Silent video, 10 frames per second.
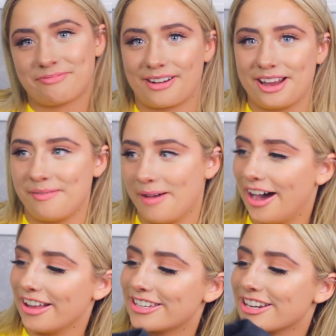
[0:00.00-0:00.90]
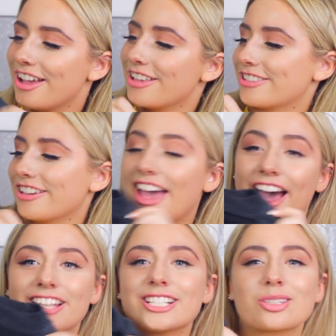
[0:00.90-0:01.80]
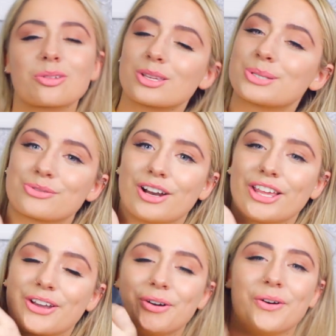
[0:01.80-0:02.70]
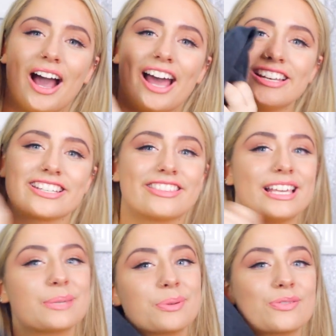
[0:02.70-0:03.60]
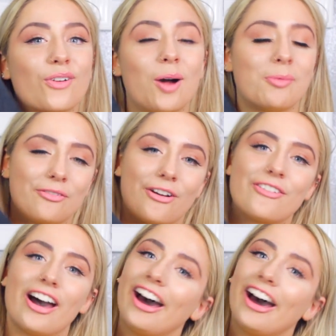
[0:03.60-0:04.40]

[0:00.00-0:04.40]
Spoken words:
pretty much. So yeah, I just thought this was really cool. And this was from River